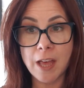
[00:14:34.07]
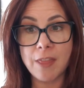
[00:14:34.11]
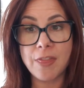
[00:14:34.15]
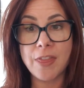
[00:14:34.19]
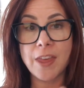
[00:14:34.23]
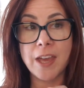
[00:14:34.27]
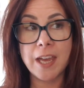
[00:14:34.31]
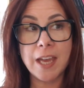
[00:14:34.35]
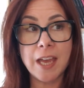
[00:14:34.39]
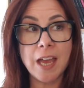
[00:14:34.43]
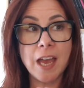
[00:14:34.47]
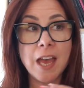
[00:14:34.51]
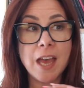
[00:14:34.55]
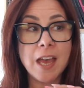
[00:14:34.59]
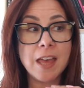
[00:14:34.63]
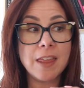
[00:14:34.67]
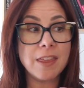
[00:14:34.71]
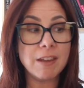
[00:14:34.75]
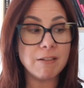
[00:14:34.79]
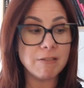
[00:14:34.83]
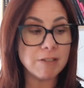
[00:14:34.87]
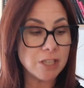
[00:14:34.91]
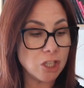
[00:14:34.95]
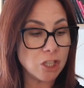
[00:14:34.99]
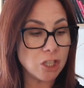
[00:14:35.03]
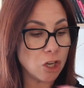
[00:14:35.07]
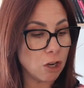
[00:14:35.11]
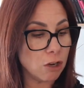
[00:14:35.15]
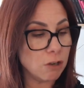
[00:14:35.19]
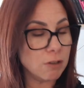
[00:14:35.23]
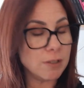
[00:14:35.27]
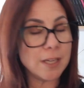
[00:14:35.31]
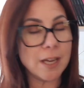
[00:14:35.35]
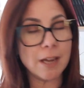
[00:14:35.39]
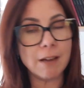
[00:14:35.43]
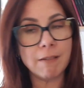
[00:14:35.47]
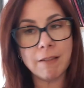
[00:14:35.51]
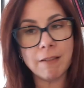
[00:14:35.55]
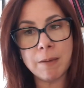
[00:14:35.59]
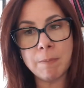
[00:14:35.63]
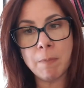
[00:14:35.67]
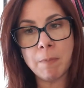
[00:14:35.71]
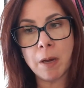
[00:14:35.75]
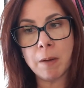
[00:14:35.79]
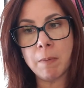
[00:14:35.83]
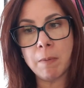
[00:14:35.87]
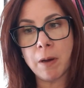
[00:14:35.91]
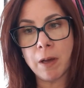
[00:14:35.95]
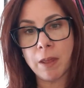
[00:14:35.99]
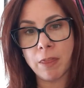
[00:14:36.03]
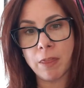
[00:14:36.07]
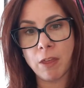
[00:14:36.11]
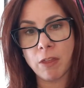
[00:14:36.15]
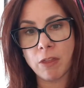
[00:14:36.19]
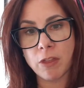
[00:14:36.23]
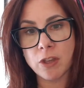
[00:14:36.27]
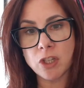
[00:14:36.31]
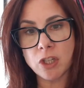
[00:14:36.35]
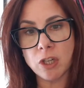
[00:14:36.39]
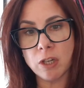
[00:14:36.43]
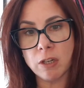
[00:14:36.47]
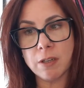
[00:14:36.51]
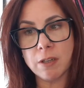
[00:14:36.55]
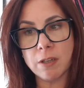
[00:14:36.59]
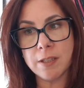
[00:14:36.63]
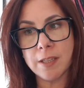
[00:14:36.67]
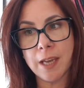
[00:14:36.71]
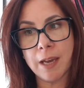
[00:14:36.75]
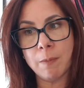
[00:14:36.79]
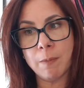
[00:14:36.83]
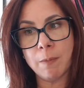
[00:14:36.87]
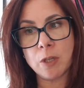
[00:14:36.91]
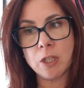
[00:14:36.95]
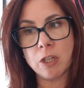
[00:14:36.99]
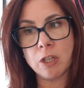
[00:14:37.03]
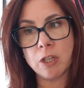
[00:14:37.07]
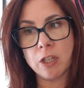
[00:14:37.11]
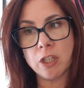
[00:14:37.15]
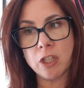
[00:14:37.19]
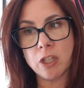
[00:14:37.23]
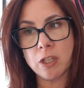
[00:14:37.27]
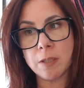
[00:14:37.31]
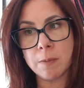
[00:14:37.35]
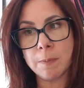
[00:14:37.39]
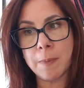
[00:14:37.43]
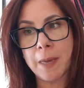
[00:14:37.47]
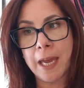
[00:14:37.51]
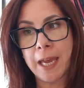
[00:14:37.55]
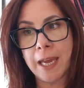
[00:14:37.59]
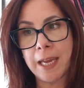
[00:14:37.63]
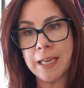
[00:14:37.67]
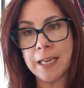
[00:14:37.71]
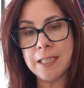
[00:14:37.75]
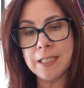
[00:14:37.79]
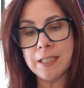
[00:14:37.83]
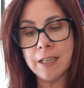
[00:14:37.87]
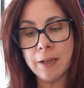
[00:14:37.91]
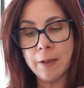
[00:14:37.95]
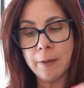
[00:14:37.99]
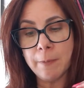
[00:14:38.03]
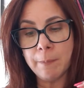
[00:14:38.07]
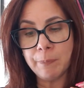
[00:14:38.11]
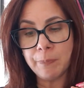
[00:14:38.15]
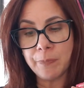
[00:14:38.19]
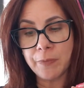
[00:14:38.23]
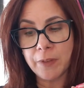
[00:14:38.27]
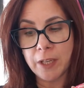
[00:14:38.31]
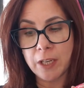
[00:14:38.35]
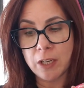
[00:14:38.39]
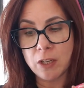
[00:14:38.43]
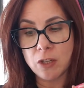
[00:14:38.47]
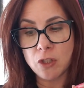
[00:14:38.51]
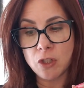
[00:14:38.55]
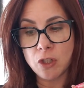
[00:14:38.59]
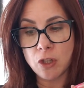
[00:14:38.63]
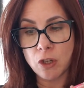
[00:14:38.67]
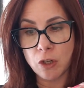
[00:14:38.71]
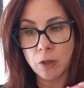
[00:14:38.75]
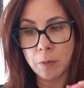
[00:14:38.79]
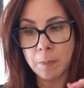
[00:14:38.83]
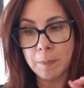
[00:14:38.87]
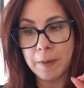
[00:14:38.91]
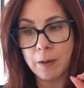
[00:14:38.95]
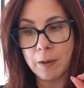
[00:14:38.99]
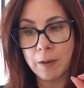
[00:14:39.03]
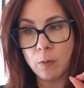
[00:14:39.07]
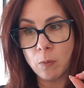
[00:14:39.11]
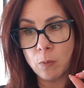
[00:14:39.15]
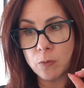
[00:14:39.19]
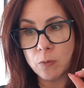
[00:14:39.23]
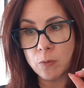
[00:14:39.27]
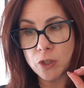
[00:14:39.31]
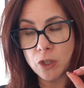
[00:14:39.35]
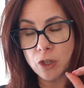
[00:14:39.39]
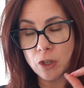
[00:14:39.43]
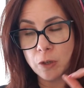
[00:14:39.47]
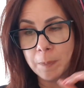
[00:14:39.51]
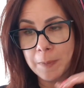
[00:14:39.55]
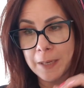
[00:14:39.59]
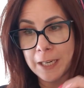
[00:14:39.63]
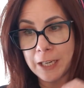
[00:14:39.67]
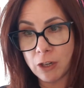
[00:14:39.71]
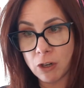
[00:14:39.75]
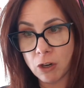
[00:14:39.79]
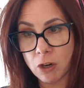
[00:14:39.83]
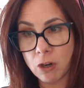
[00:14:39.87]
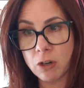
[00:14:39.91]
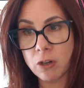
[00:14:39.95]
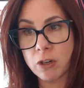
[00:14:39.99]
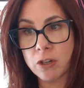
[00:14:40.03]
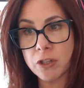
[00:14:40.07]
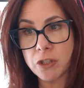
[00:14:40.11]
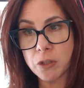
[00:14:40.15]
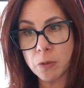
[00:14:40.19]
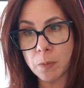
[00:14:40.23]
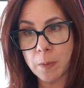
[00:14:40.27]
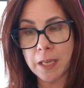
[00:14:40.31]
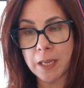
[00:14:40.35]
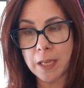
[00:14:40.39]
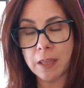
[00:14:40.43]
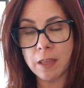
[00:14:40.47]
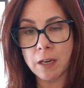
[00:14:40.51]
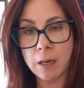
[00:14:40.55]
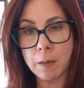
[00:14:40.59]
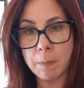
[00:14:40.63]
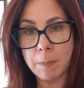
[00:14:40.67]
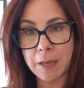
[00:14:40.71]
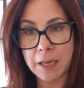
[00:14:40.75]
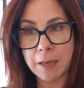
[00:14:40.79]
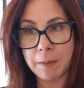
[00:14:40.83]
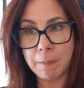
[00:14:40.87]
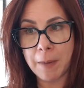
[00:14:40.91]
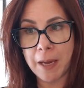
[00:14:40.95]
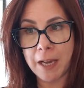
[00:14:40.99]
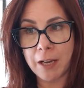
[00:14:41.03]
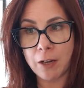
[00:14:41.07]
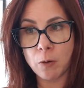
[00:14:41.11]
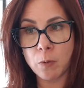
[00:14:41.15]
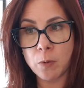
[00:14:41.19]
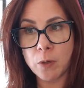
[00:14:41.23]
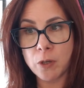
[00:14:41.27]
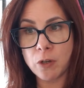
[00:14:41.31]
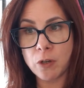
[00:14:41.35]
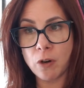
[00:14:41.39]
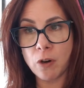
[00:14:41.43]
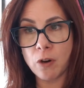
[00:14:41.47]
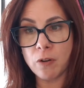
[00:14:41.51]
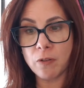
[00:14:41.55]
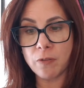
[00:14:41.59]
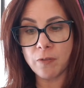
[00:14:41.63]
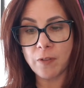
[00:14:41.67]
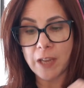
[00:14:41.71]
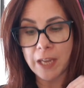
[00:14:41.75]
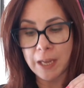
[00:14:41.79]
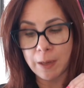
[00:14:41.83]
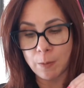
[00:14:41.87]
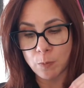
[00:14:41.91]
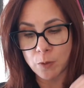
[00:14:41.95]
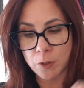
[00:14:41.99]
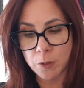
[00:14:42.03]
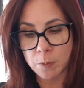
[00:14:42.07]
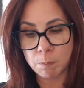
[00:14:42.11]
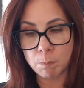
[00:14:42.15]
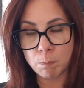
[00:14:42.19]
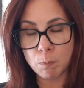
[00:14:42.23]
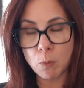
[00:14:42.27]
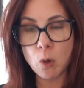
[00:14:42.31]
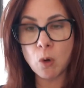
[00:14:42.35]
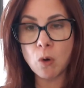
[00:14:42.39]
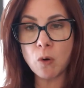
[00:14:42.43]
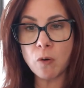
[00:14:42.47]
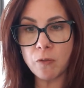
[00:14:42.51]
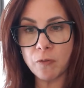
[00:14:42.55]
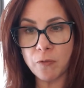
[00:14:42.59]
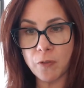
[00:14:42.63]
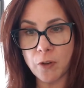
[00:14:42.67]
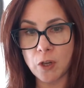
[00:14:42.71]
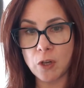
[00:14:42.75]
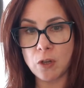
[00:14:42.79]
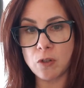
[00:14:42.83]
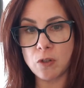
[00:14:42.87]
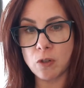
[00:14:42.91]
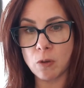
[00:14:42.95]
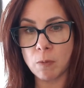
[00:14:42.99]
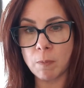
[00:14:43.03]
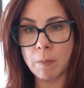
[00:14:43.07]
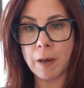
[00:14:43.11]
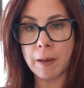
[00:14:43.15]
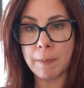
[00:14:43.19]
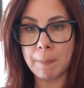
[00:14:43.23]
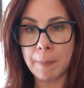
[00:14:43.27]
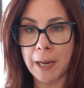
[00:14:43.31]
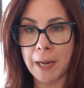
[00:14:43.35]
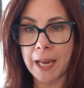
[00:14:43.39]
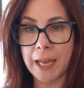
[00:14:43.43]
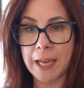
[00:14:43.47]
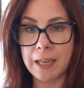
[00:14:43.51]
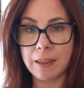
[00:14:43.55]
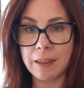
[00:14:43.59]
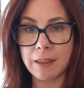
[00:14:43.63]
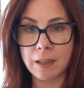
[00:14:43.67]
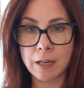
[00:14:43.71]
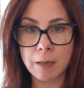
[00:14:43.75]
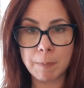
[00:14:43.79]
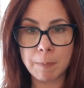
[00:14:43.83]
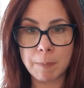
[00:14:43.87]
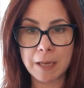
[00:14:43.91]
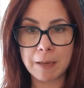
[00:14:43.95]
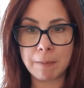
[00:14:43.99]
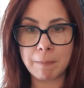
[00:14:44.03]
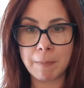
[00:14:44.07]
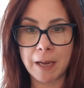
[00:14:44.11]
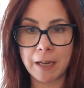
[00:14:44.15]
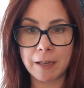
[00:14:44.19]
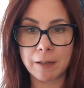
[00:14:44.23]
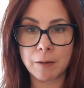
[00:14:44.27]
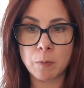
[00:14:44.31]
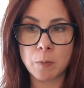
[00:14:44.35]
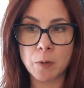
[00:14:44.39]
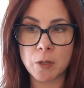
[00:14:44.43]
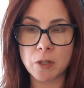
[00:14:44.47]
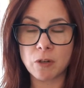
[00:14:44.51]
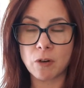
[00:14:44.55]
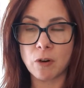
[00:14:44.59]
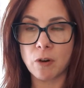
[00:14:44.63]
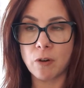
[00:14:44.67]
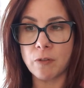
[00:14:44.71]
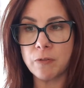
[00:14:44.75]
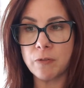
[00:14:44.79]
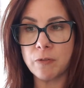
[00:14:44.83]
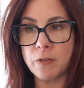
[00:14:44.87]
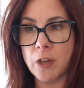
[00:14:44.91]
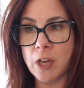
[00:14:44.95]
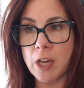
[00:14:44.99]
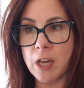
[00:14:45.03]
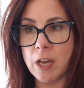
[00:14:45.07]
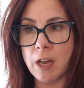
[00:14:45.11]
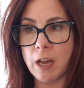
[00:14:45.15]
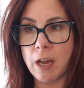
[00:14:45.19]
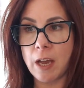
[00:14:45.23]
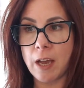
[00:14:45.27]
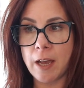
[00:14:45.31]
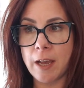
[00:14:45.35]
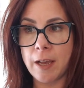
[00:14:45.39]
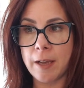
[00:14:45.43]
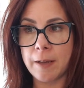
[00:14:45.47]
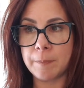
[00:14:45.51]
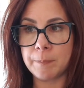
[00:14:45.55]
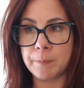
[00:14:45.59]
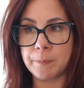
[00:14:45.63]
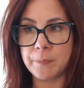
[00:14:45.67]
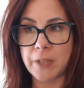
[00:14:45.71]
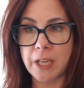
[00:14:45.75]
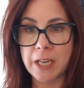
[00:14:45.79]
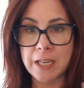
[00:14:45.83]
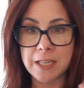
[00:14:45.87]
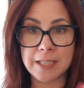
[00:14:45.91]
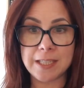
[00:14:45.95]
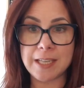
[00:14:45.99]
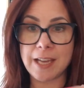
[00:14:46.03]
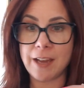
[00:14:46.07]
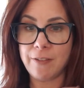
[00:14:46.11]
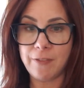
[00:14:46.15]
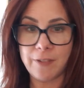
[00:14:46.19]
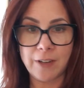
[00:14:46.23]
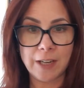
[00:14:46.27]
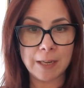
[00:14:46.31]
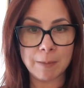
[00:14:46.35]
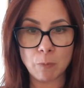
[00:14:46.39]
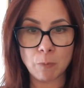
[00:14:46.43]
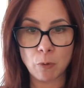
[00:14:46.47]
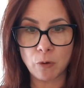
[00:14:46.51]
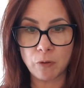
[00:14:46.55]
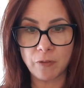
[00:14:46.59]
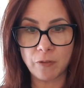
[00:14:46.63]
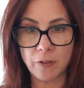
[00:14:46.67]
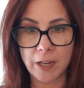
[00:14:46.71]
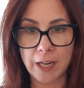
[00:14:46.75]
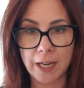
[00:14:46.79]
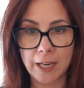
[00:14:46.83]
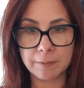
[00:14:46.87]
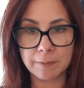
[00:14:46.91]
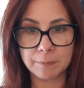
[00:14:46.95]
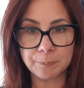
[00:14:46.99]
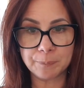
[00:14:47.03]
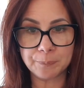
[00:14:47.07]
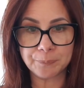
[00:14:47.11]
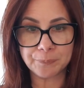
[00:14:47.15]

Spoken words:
There is no doubt in my mind that the tuna sandwich I just made took me longer to eat than a Big Mac would have. It was more food on my plate than a Big Mac would have, and definitely more filling.